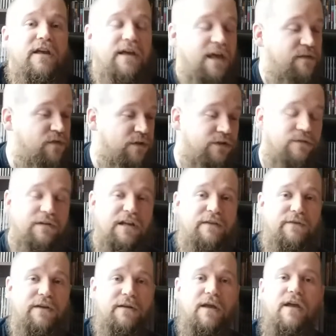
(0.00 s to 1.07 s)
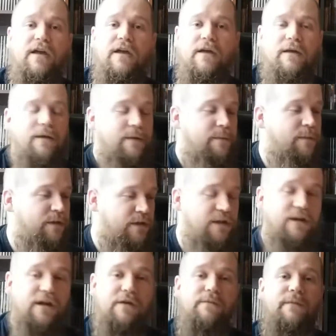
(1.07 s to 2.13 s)
If you do love it,
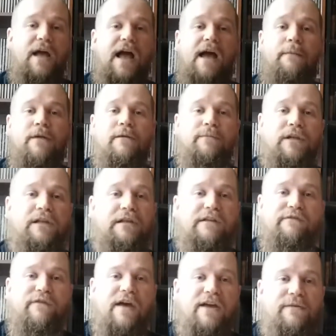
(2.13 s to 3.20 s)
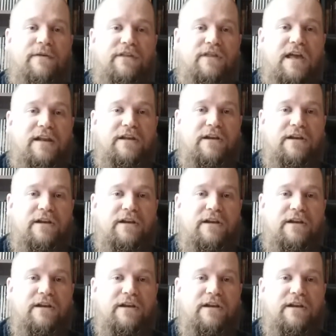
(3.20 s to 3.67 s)
you know, I'm completely fine with that.